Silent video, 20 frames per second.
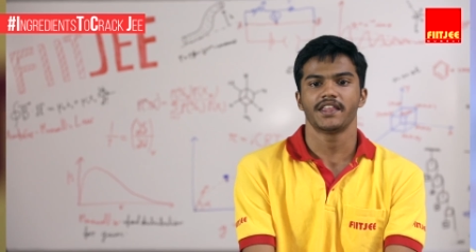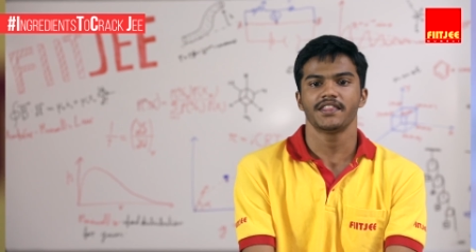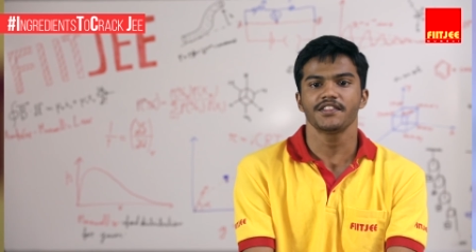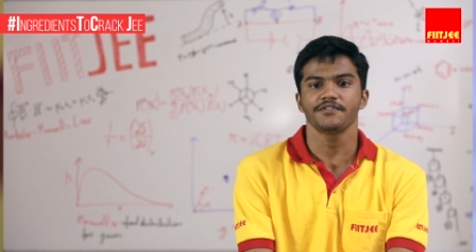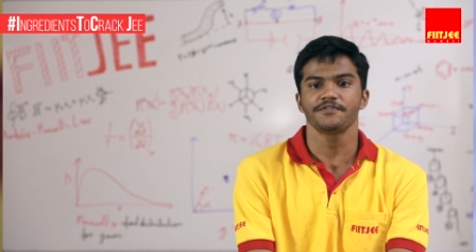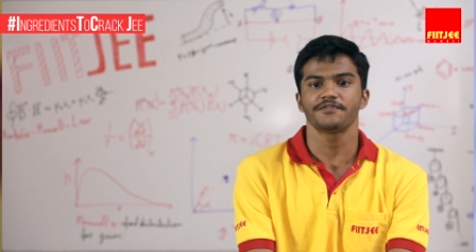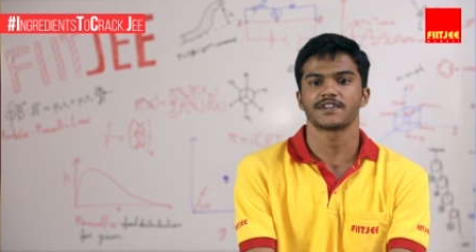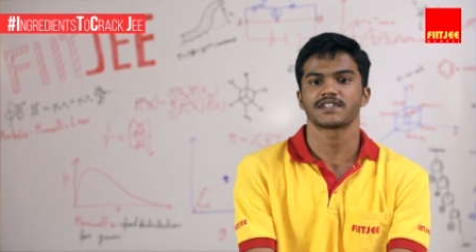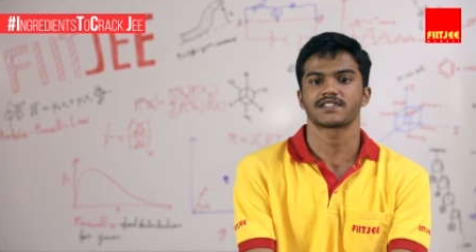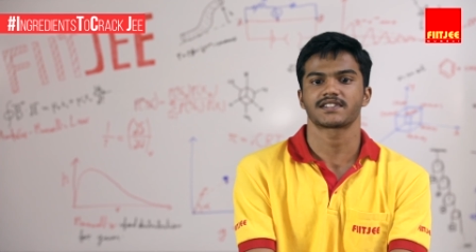in
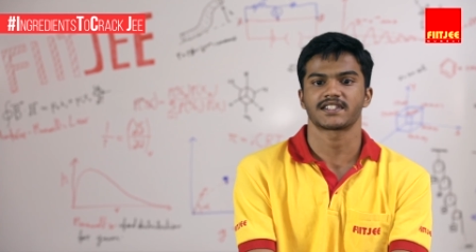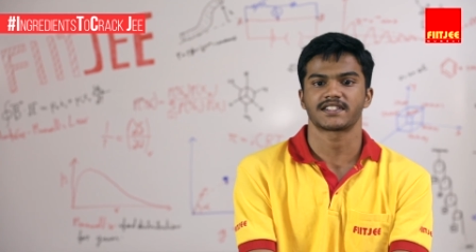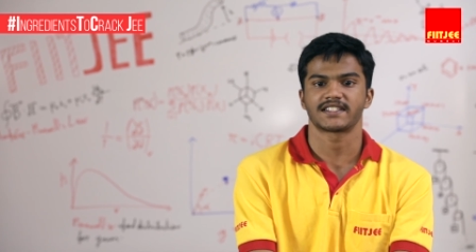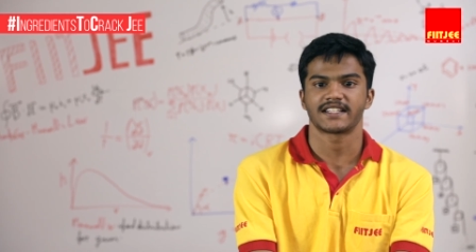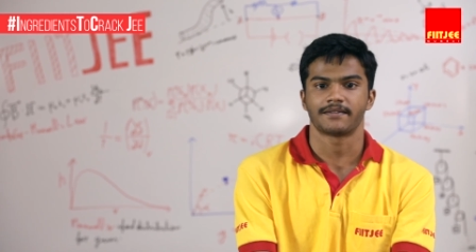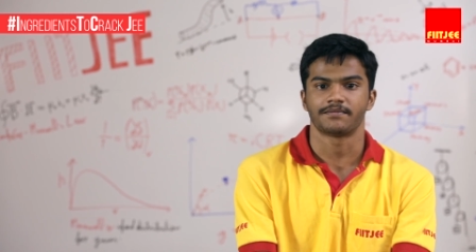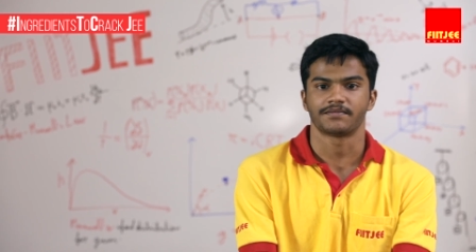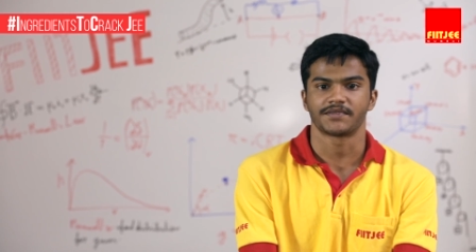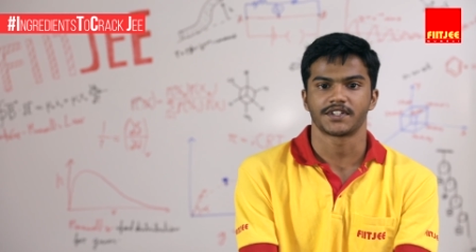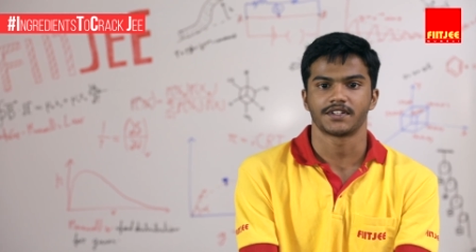the first
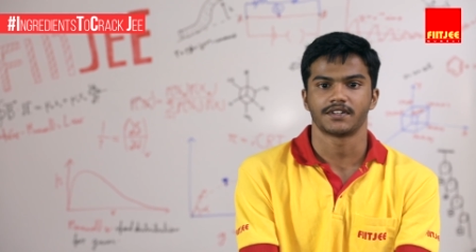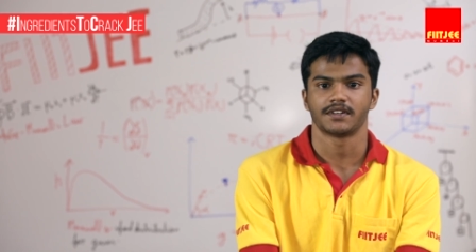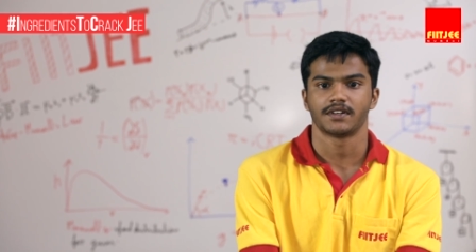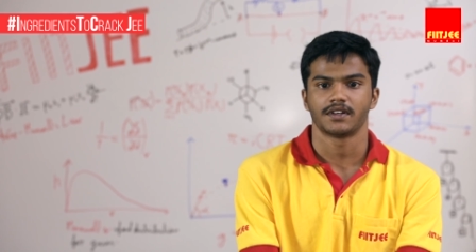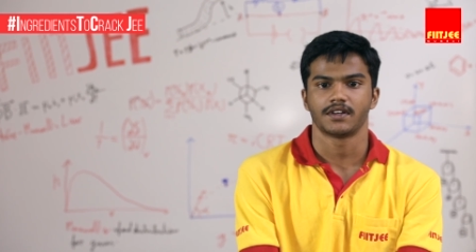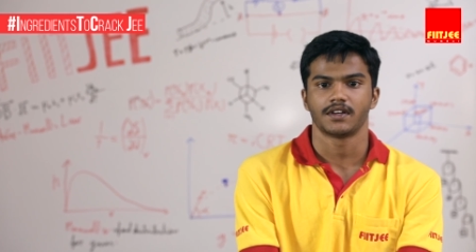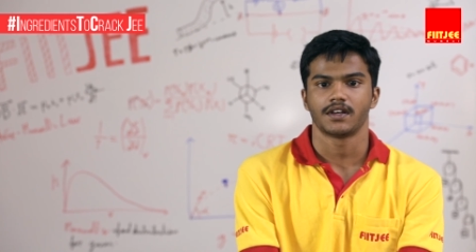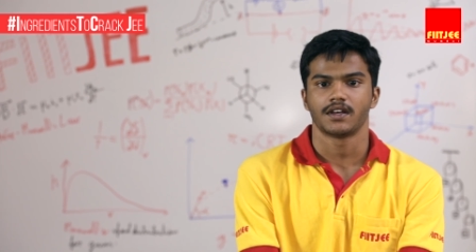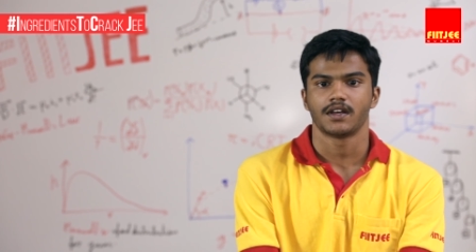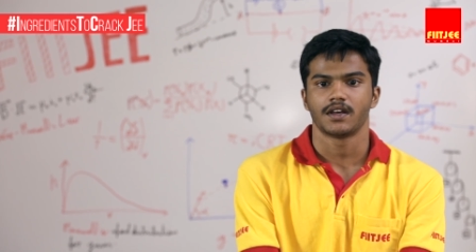attempt,
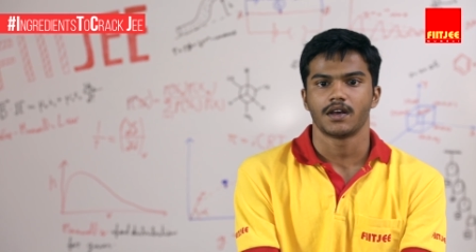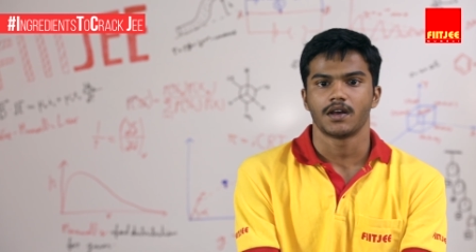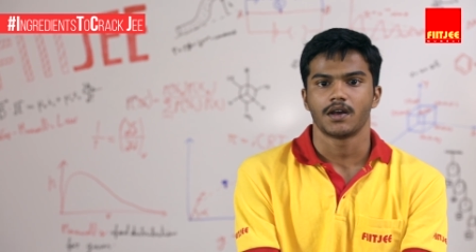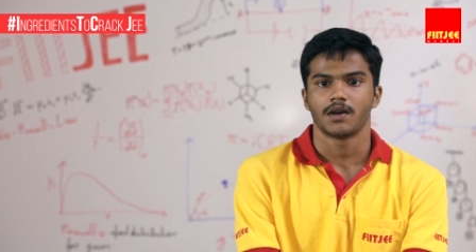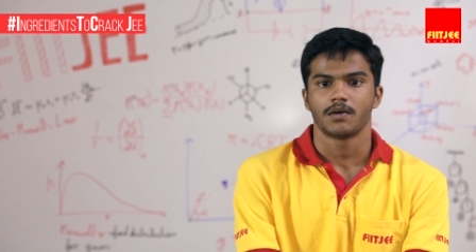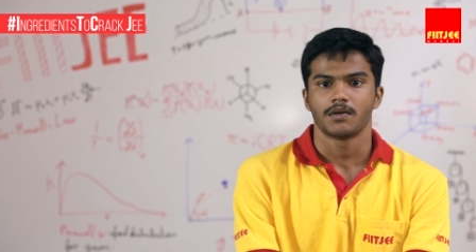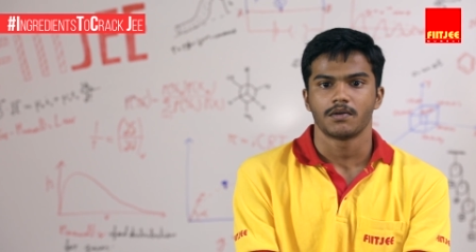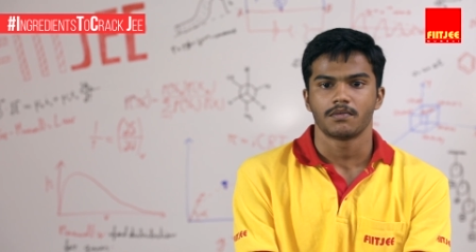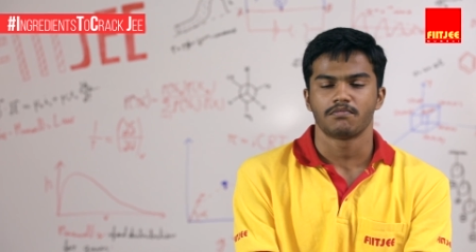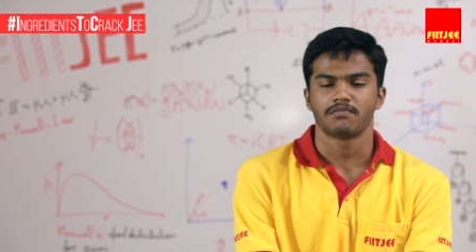
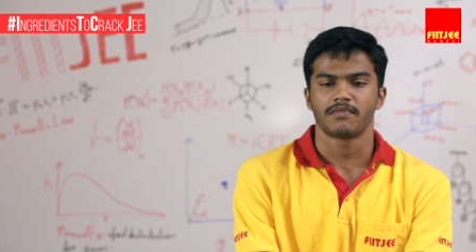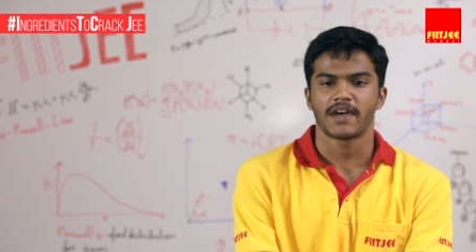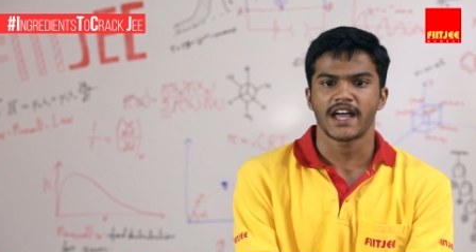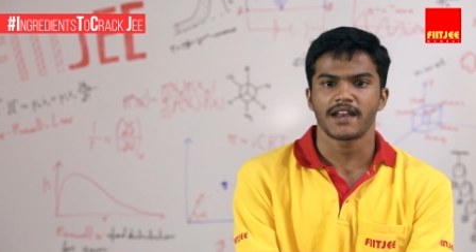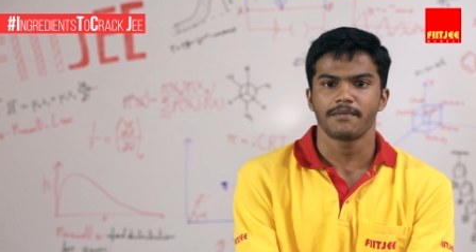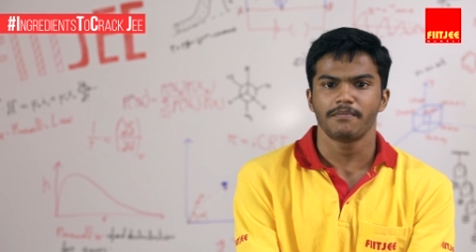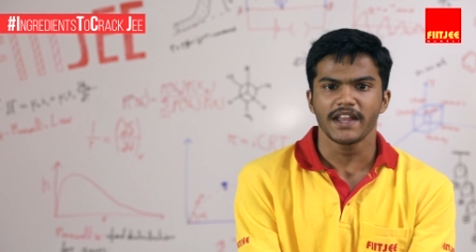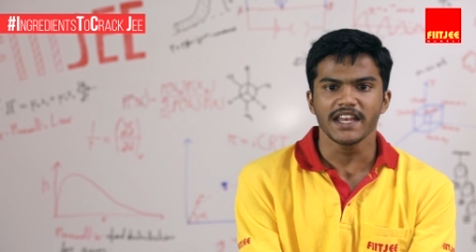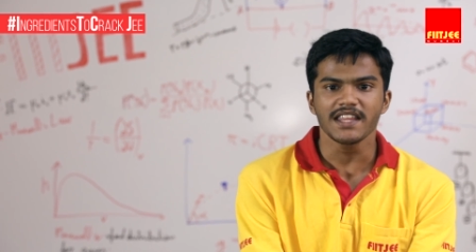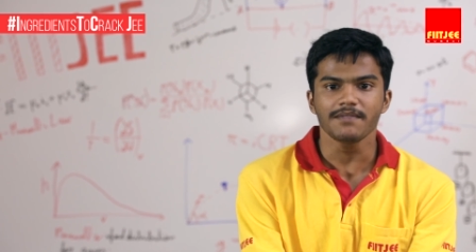
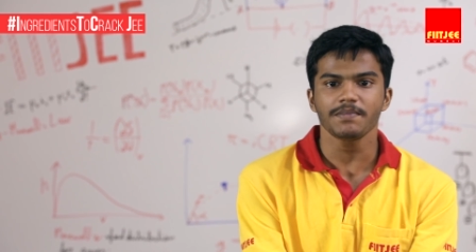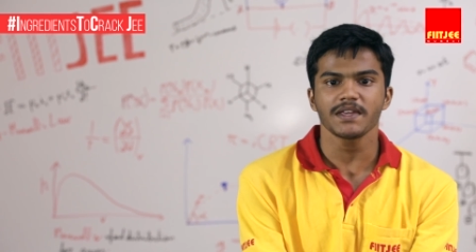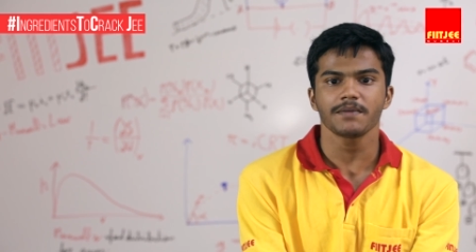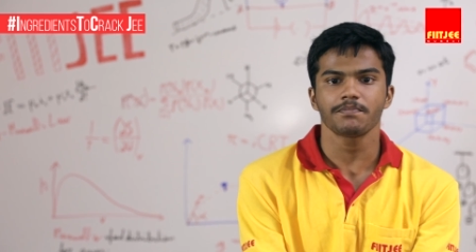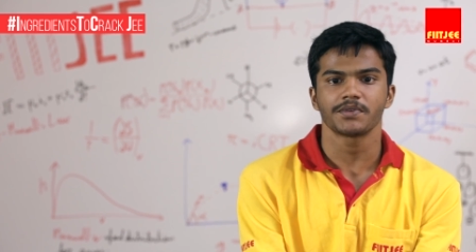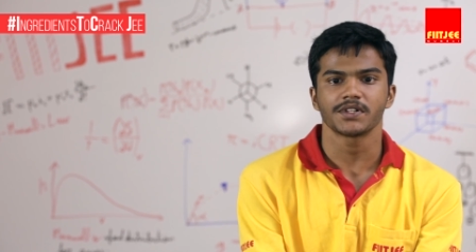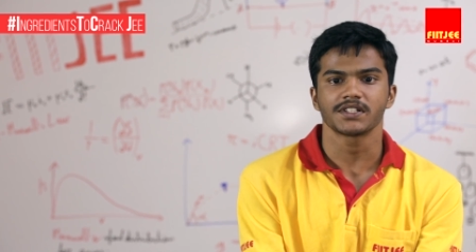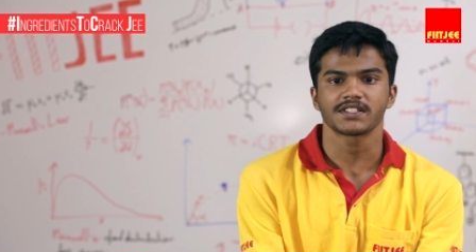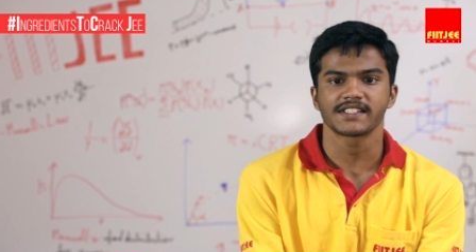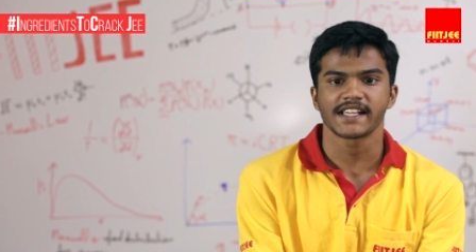and many
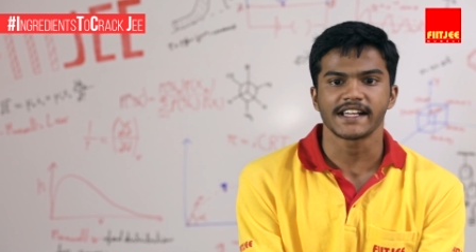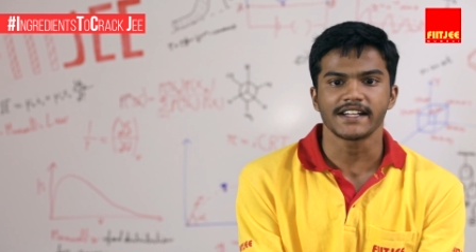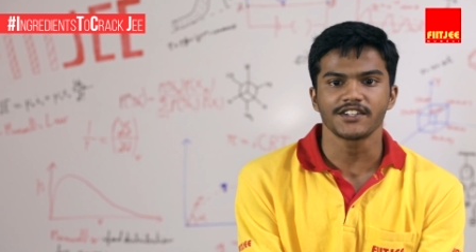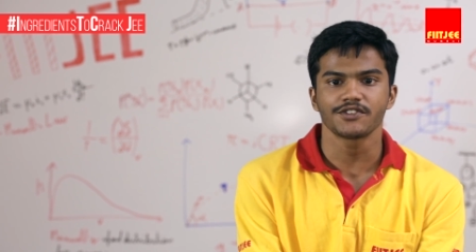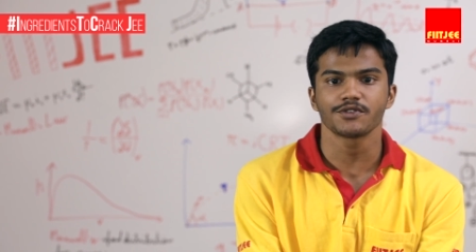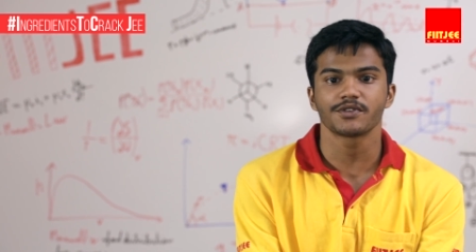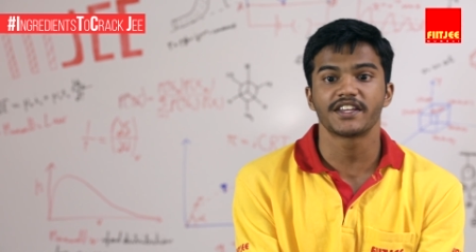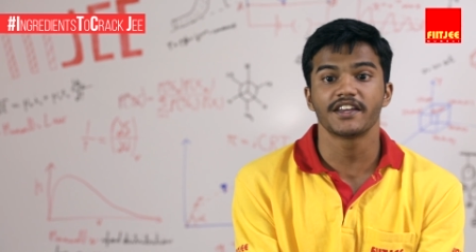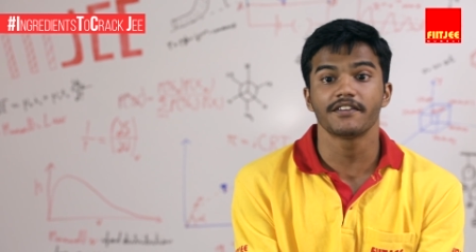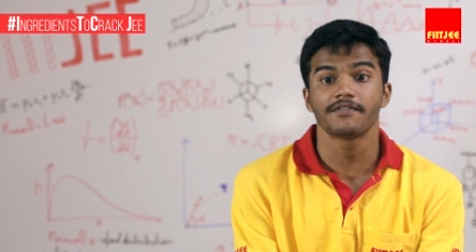people
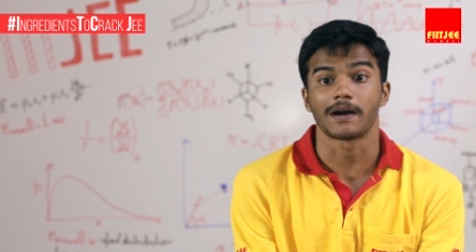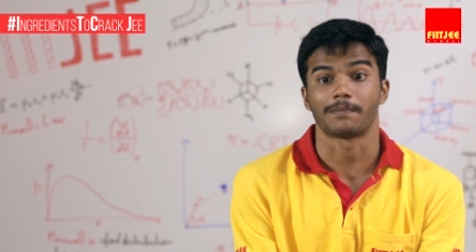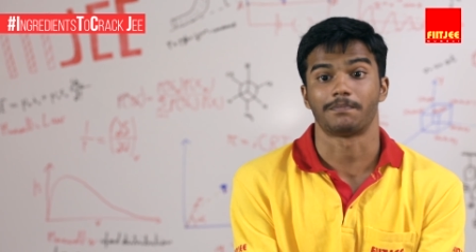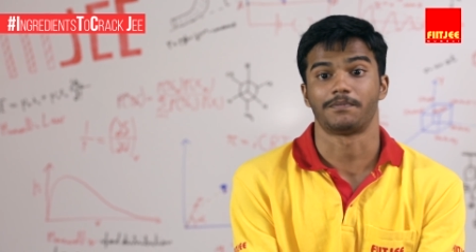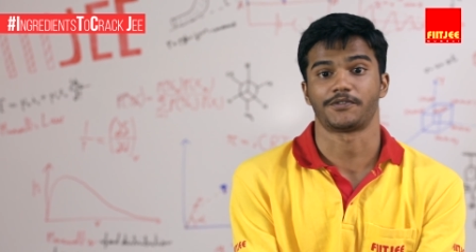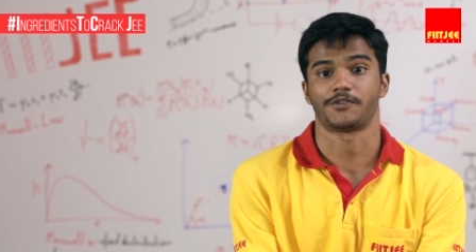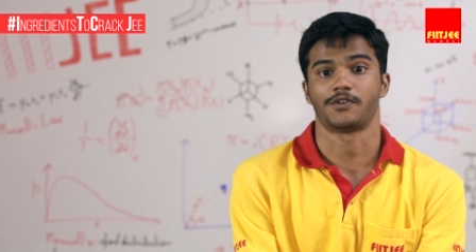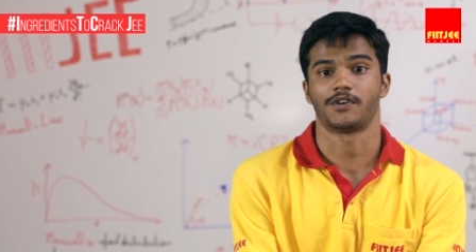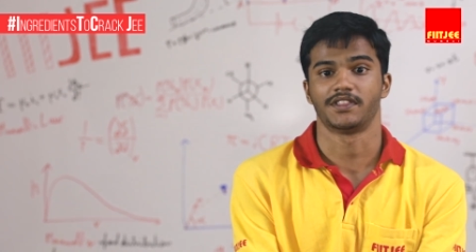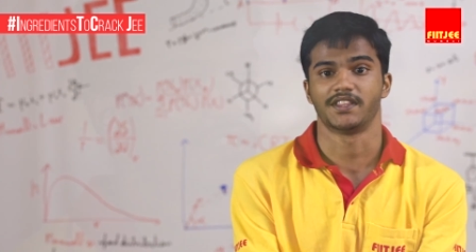tend to give
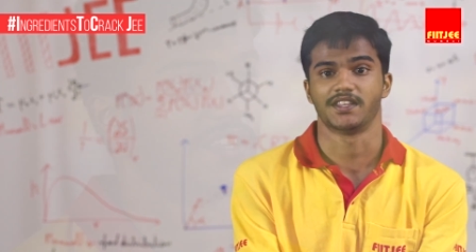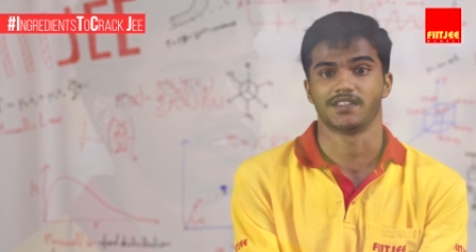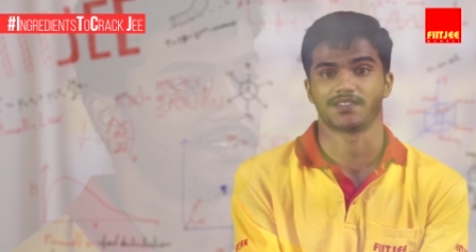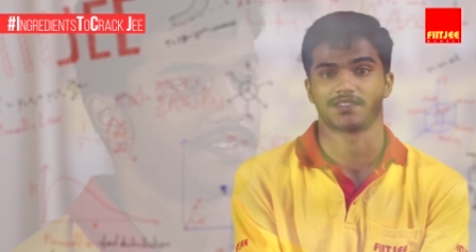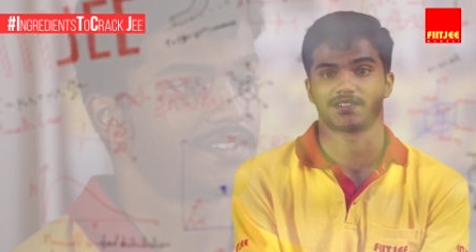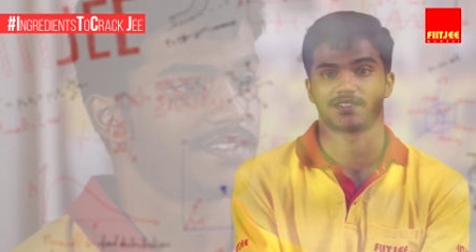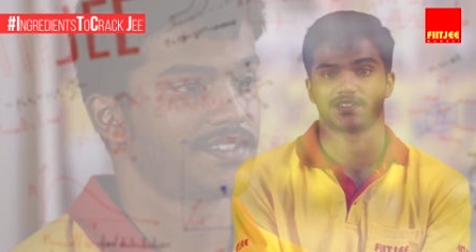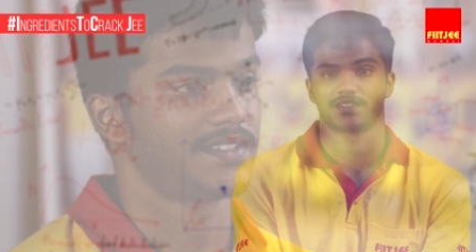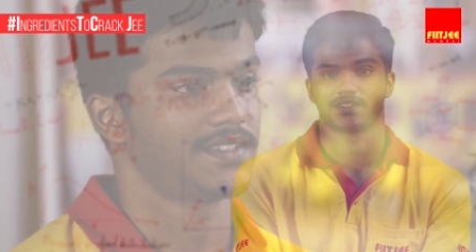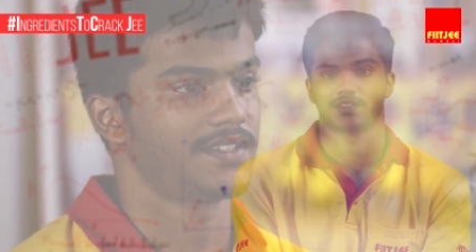up on
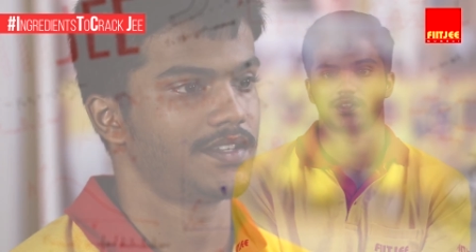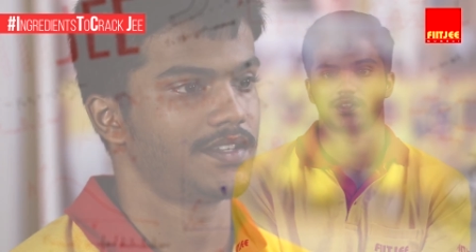this.